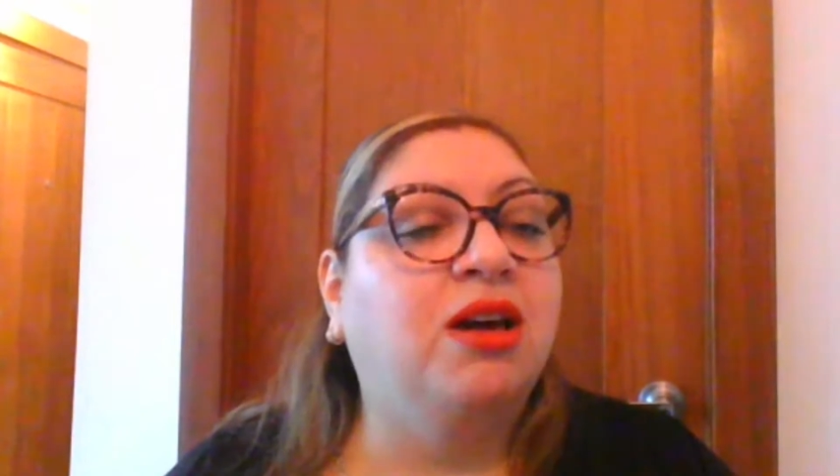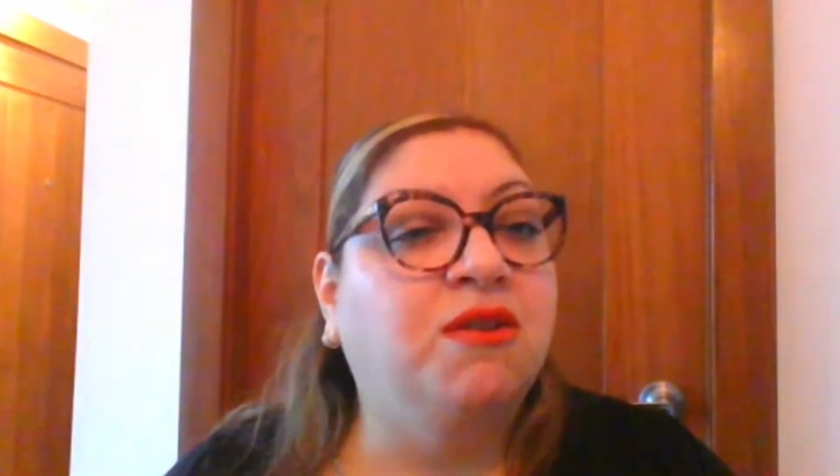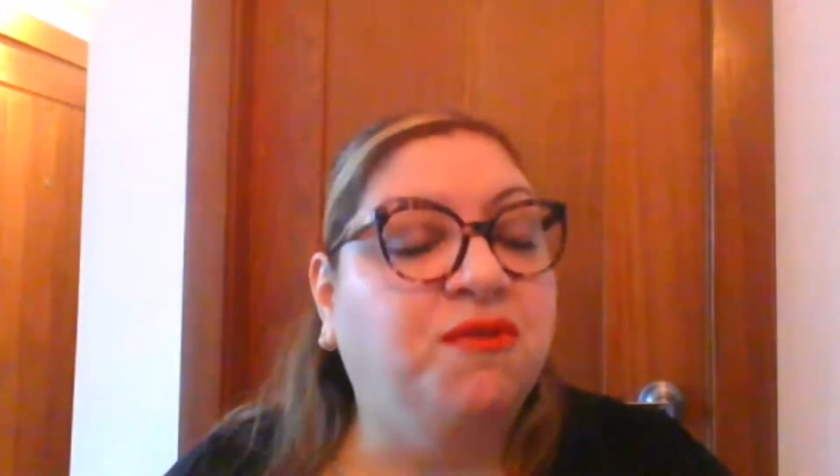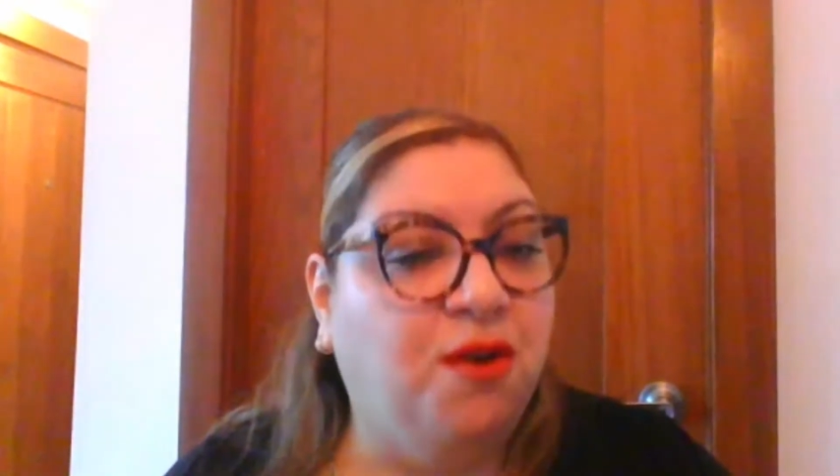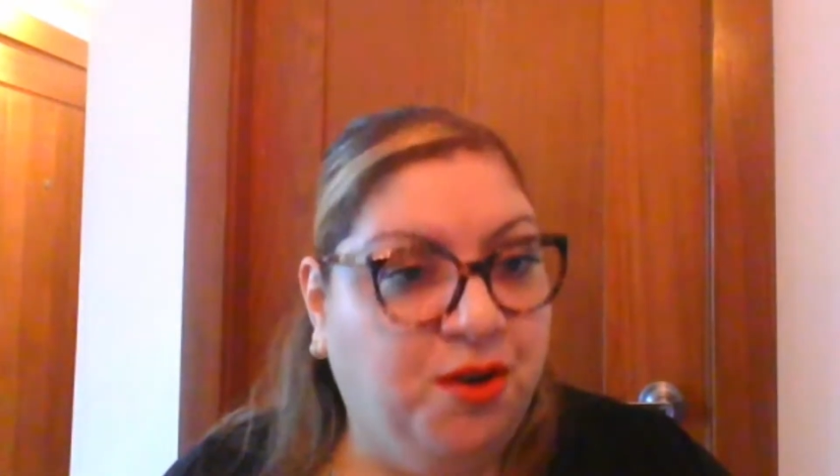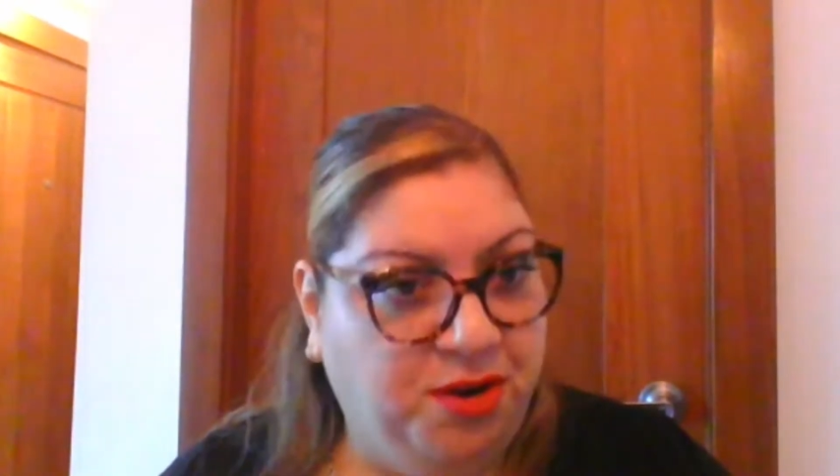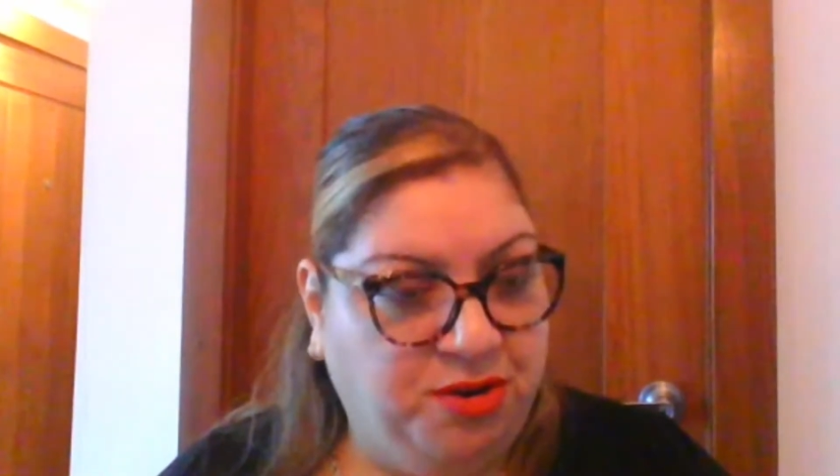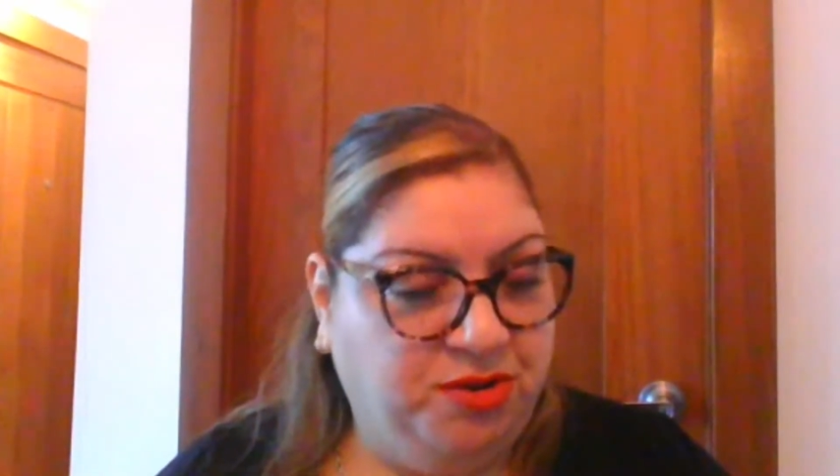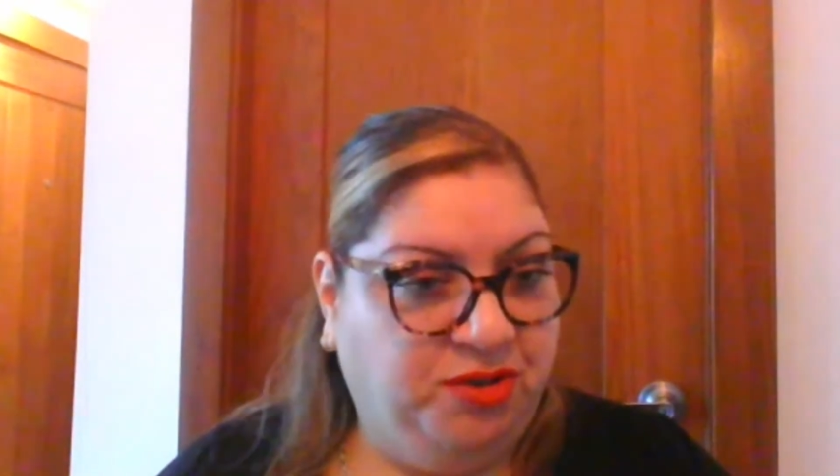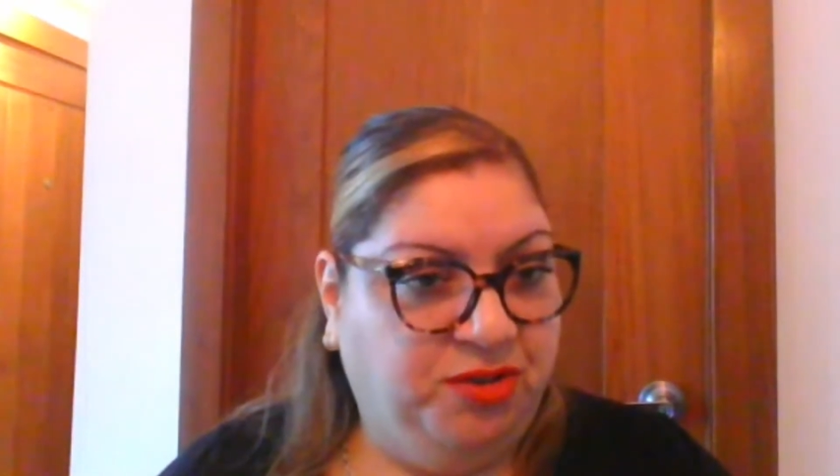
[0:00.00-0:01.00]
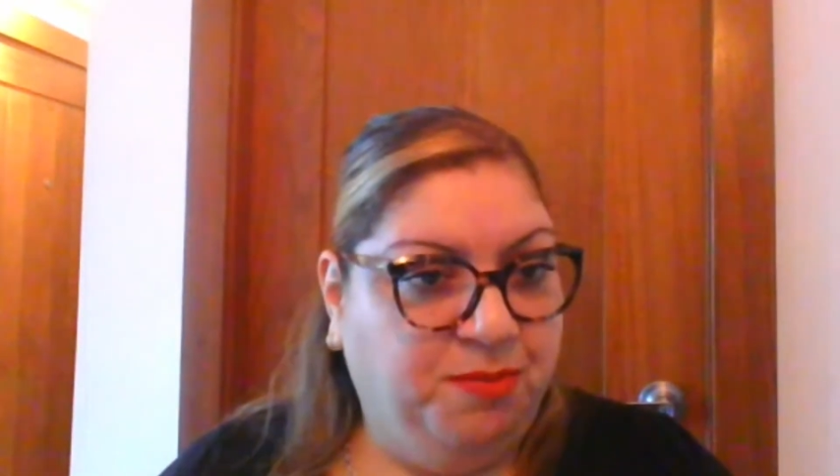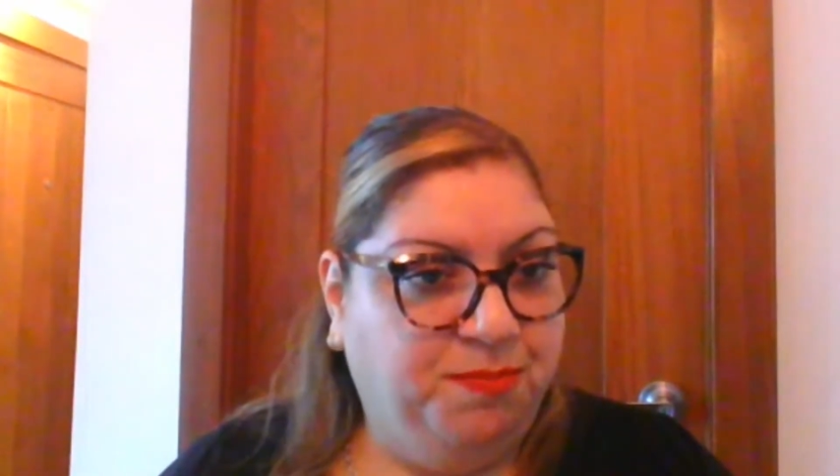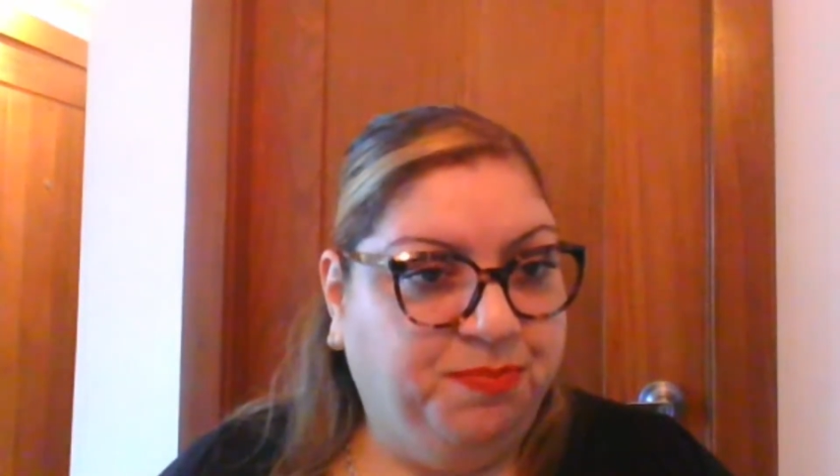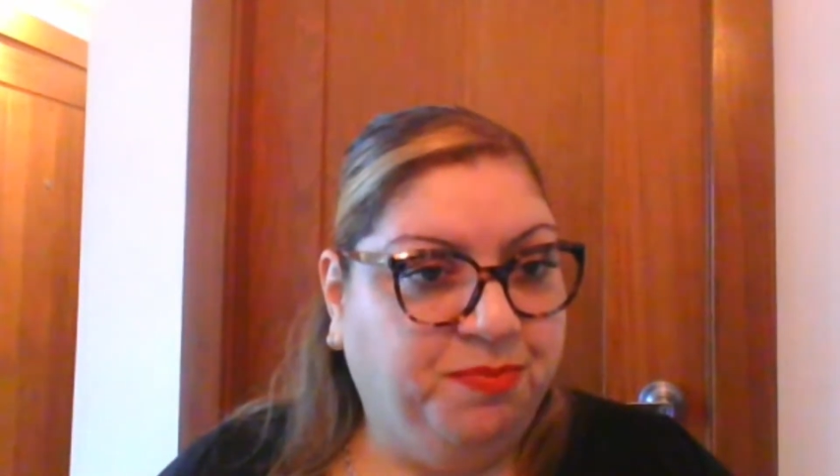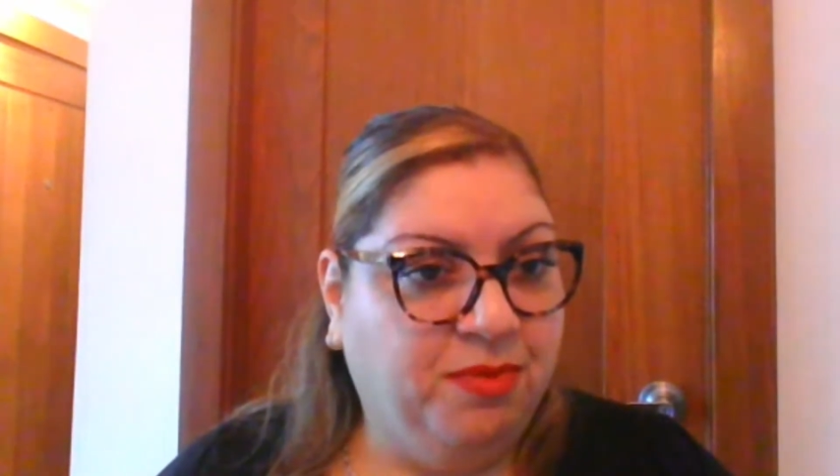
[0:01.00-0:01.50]
of foreigners,
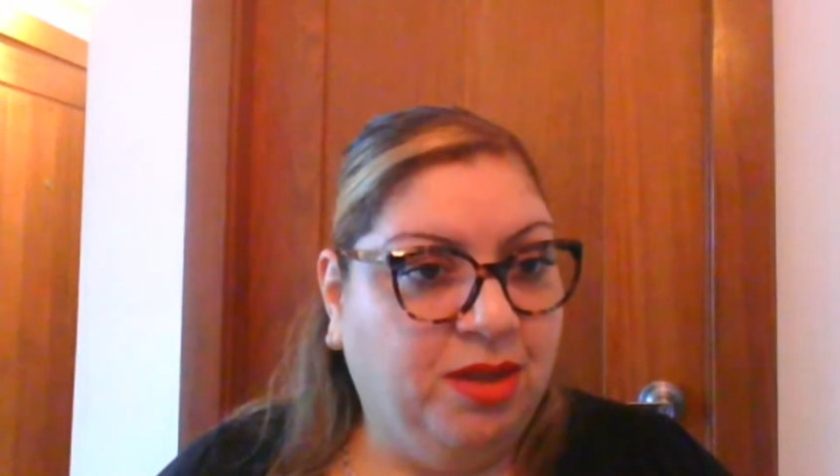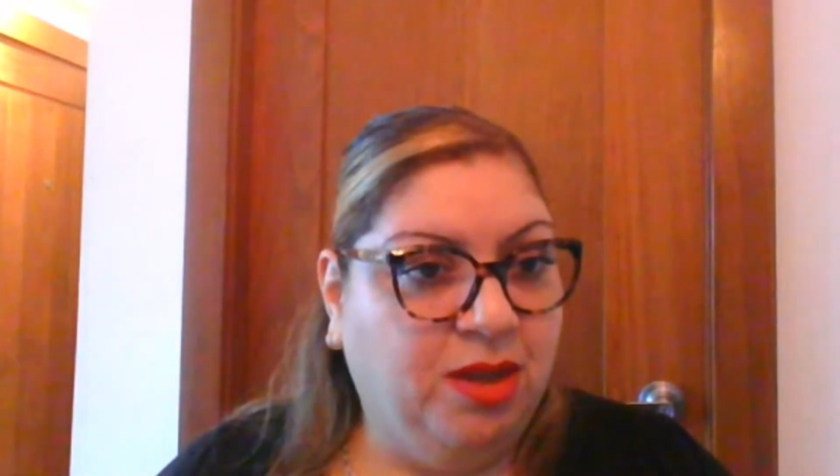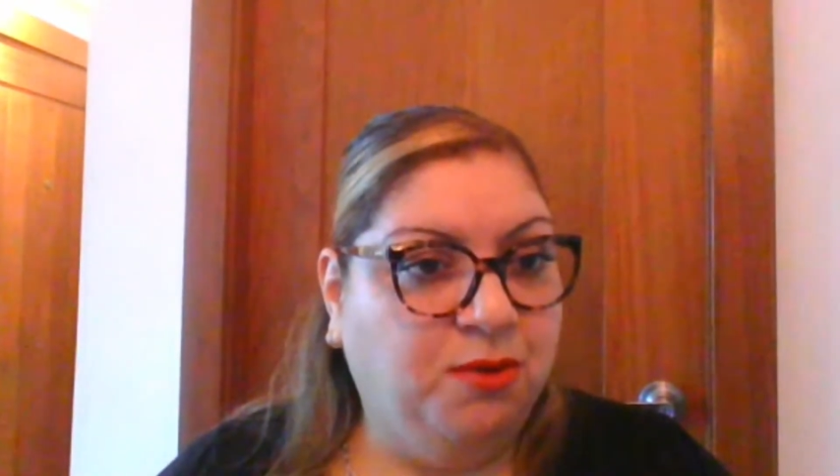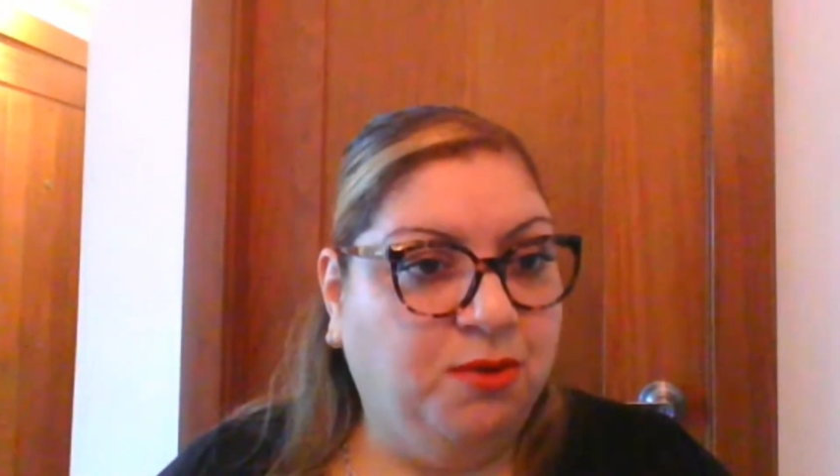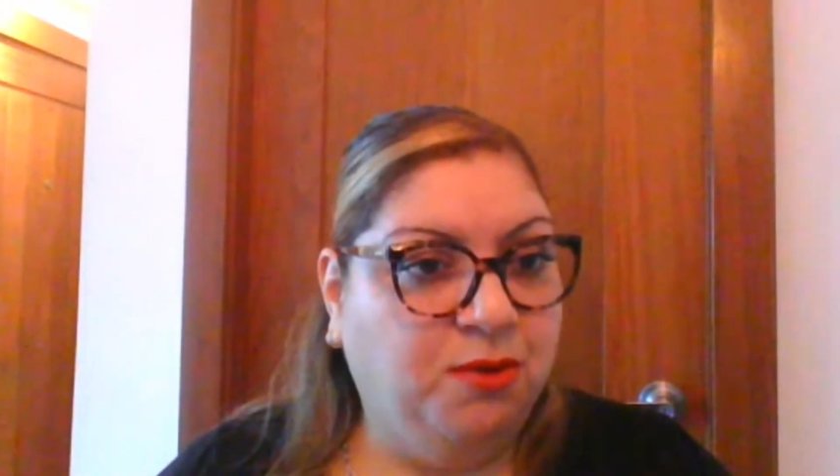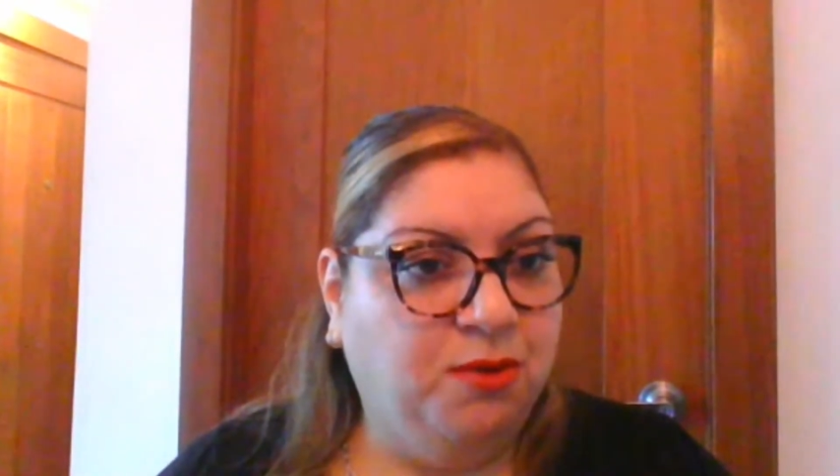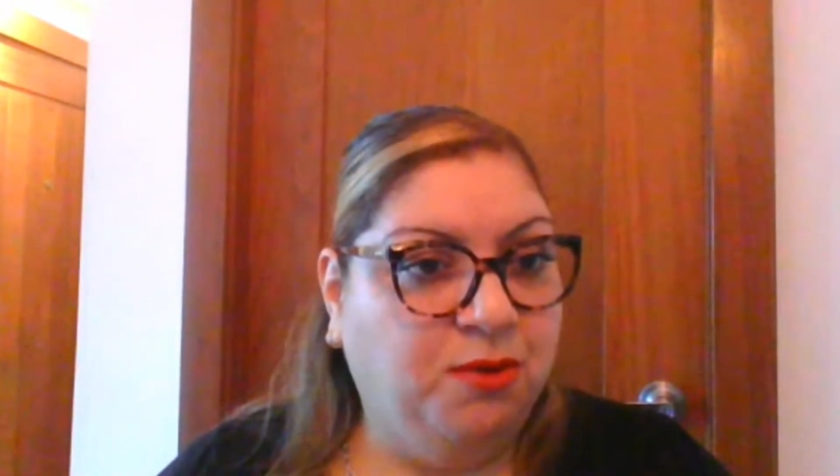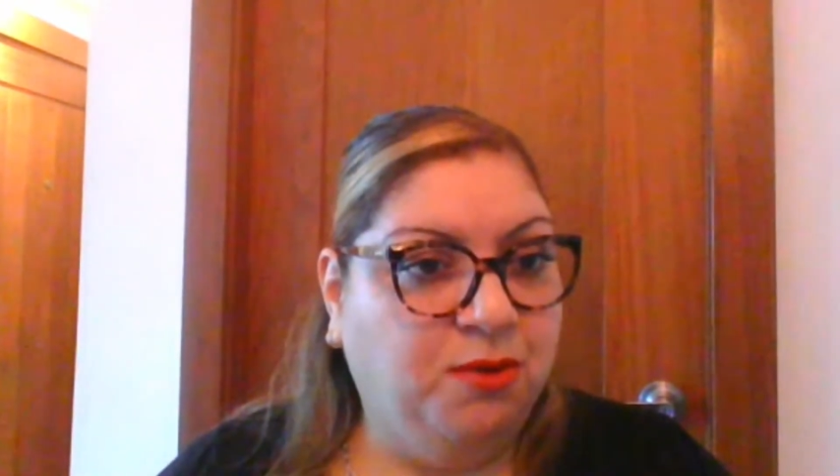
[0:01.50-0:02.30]
okay?